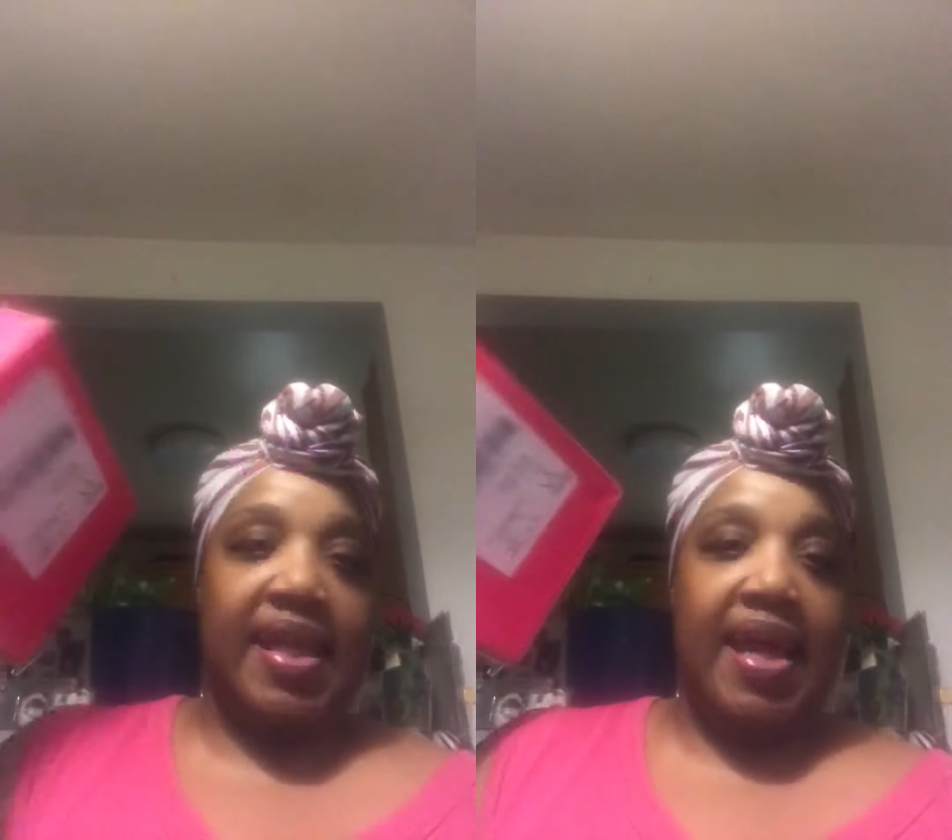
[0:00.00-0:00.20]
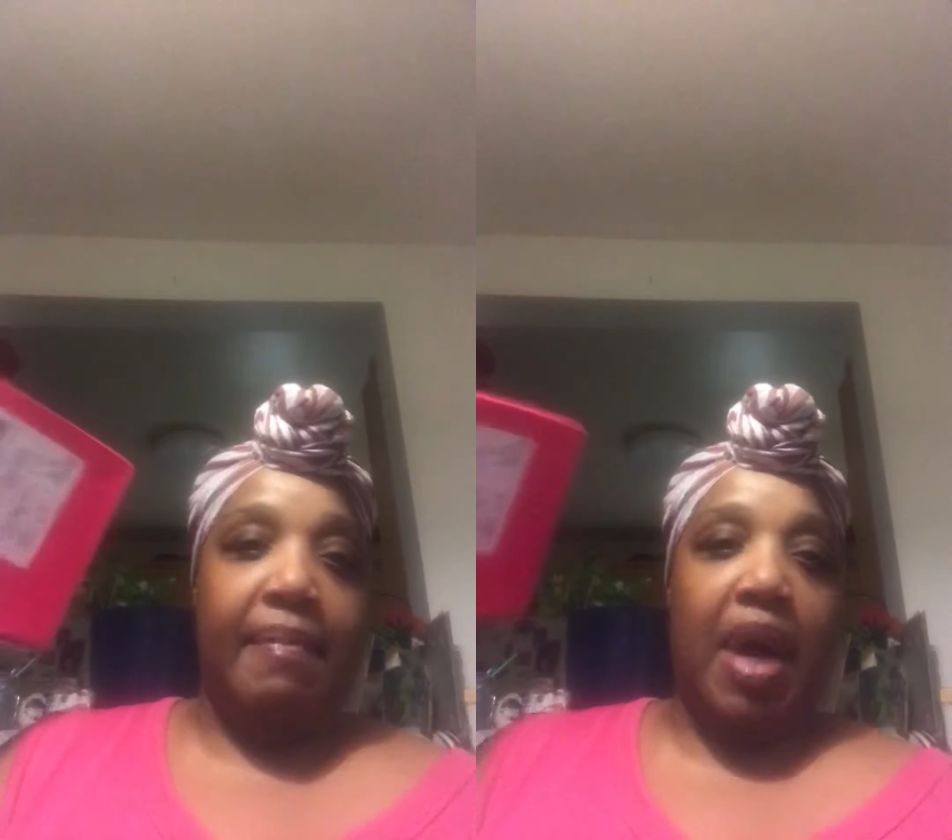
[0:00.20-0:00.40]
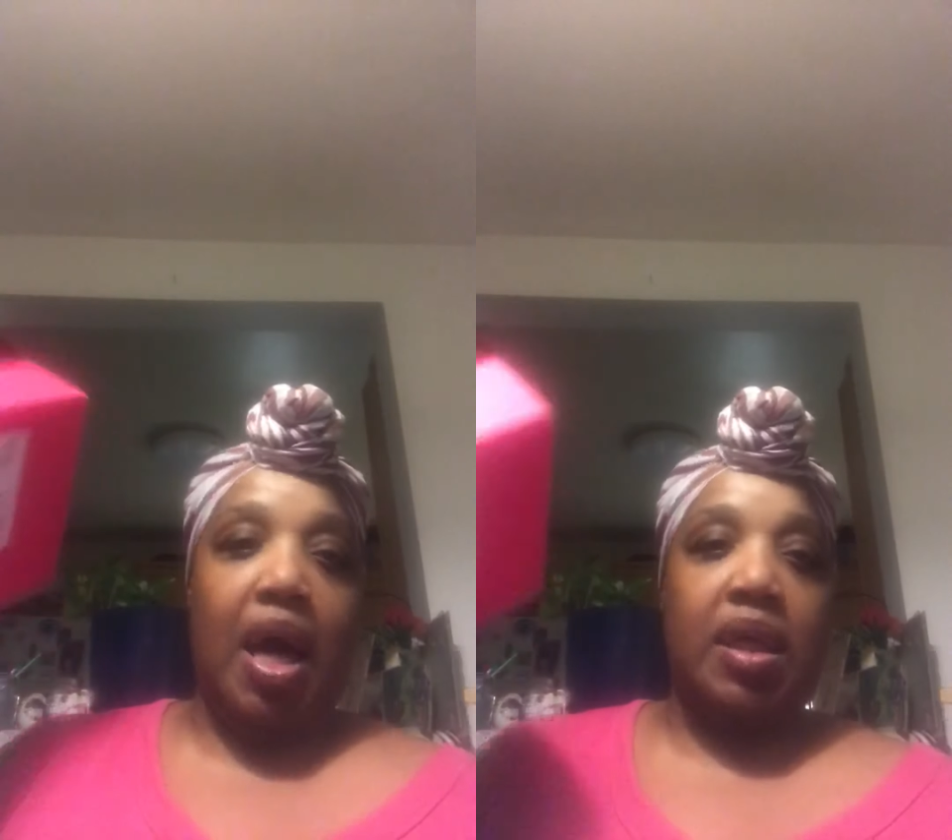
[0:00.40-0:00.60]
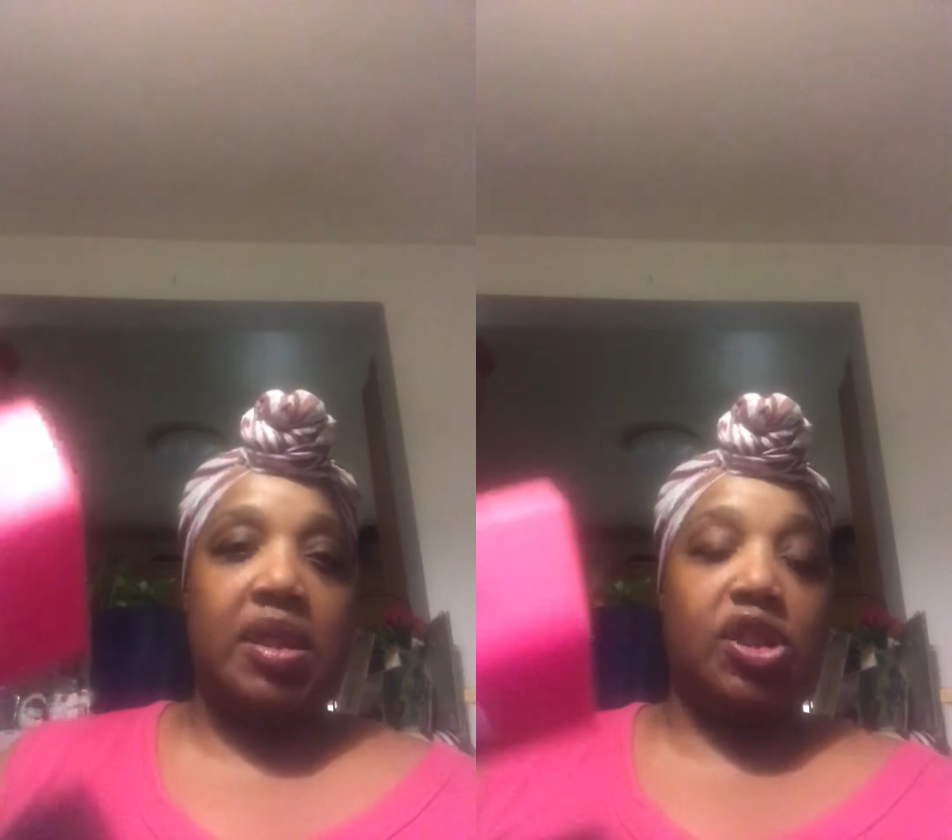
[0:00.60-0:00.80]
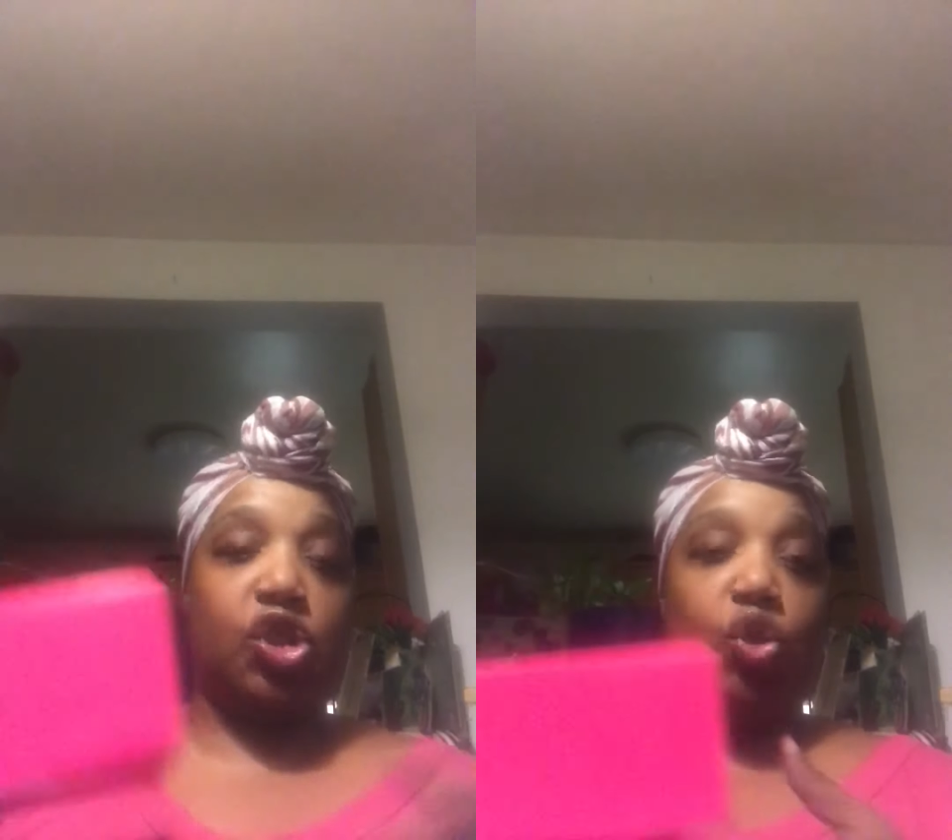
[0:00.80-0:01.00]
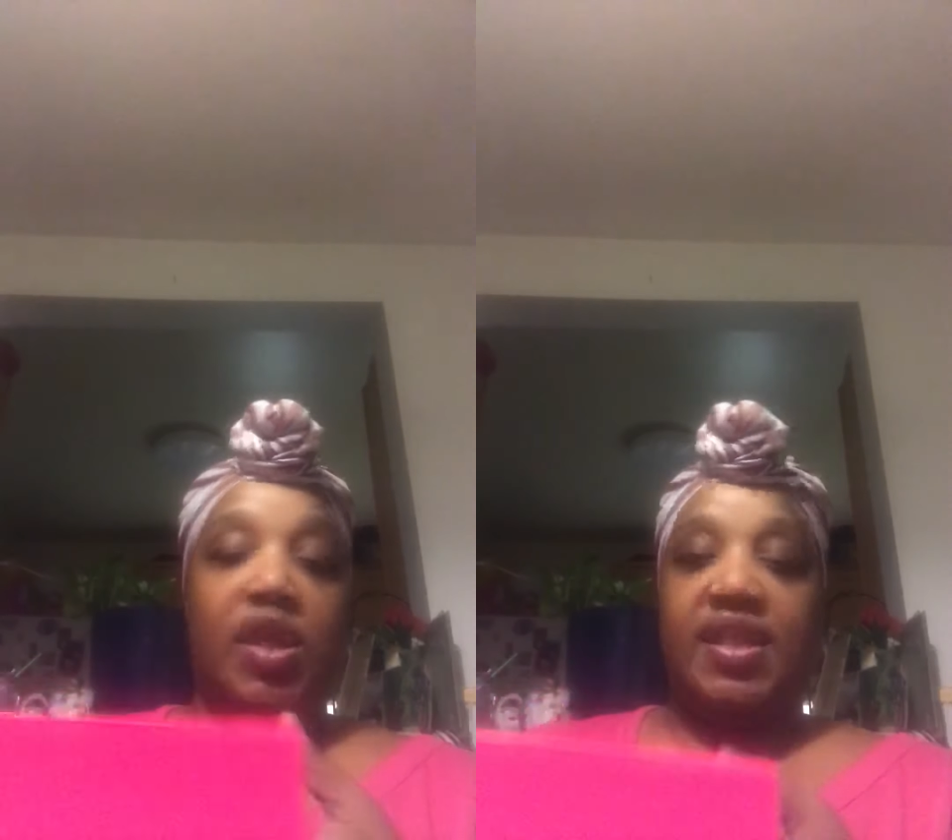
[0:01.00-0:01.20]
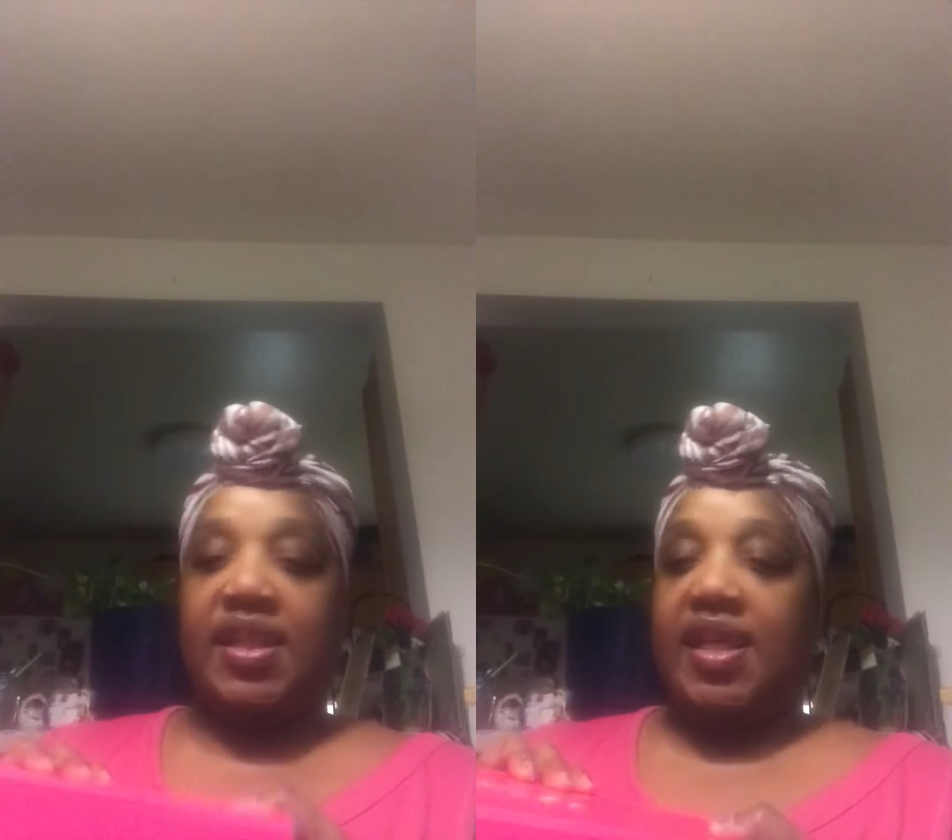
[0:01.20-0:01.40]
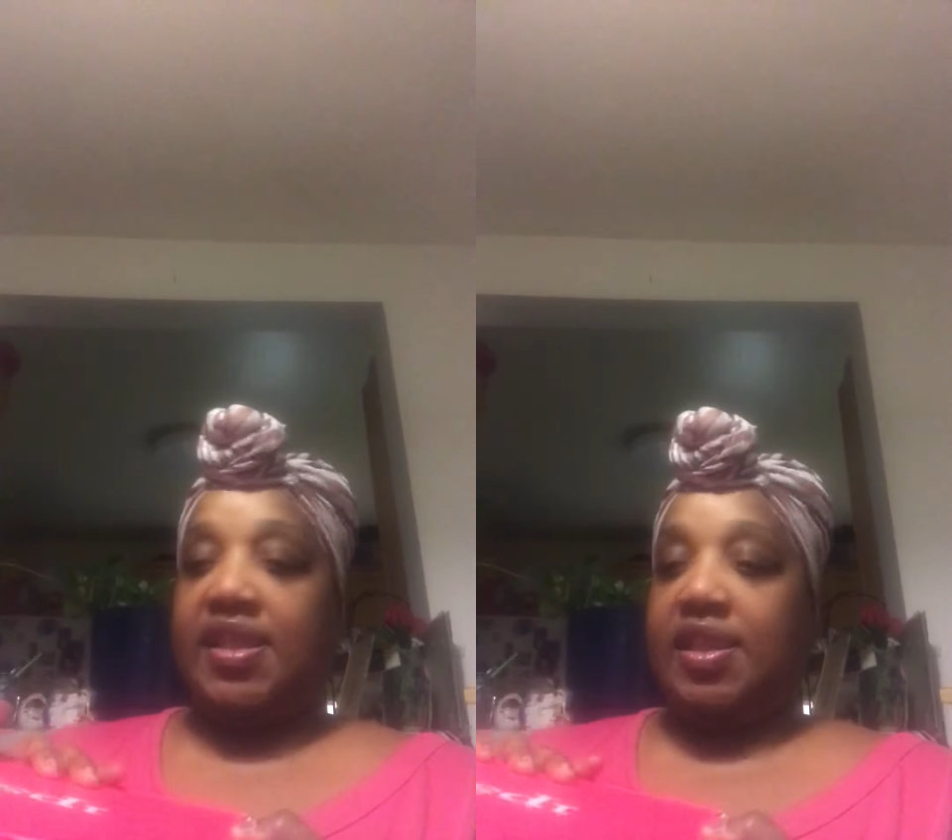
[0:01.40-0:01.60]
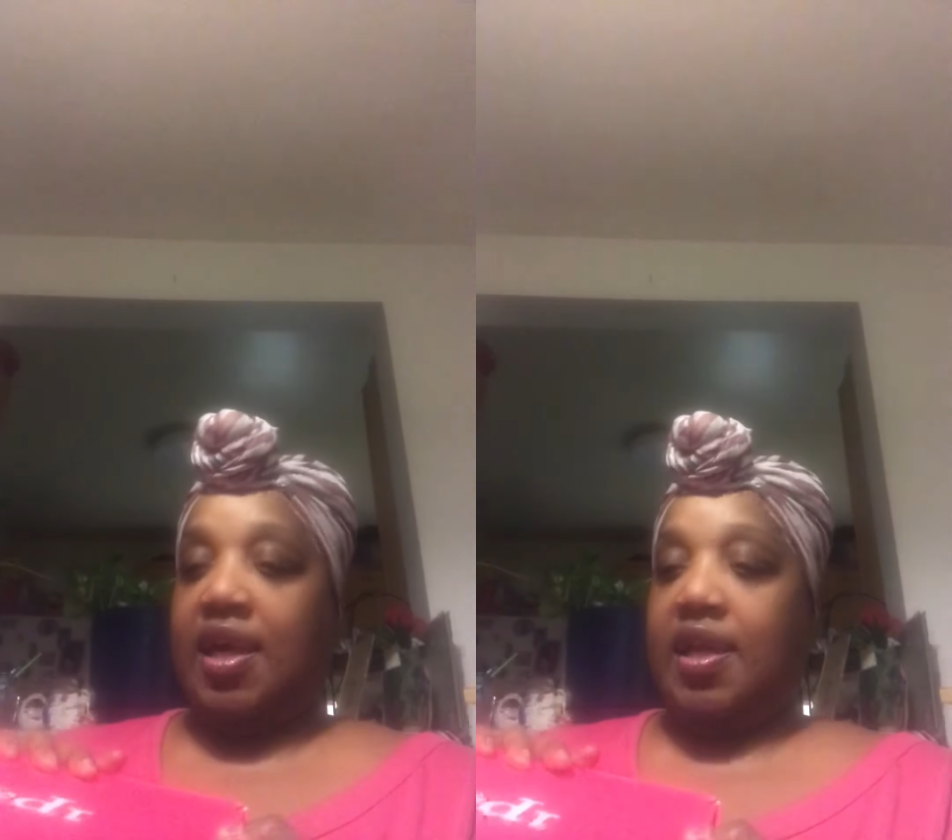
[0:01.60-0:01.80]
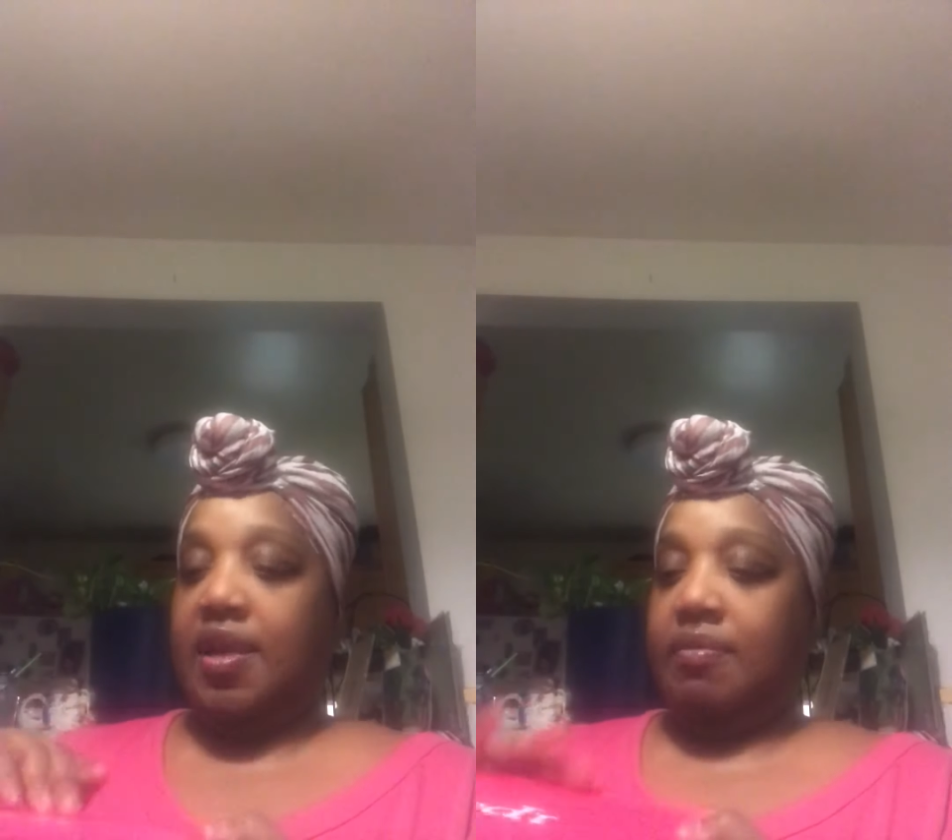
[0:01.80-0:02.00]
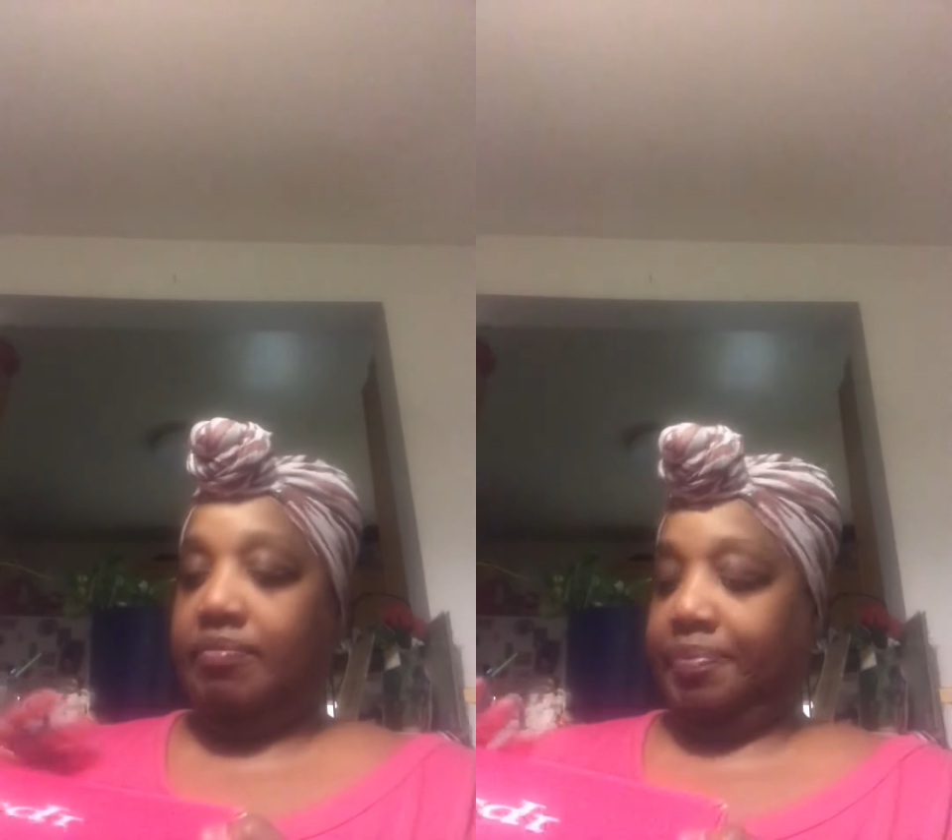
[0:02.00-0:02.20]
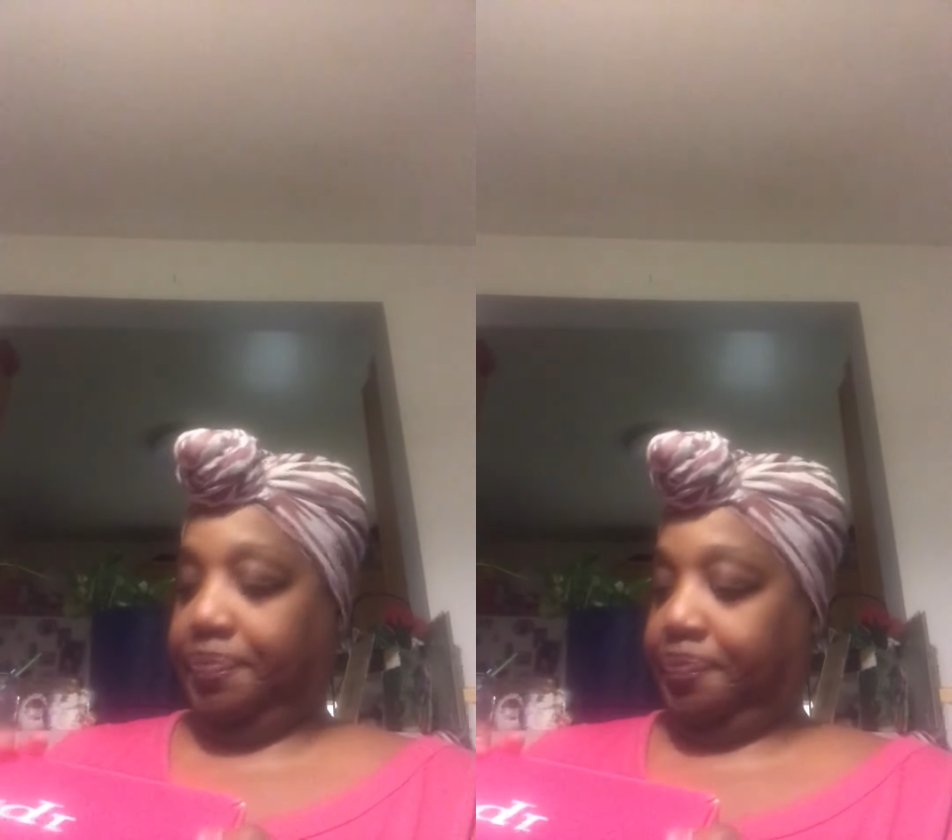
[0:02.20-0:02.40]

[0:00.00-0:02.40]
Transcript: glam box. So let's get started.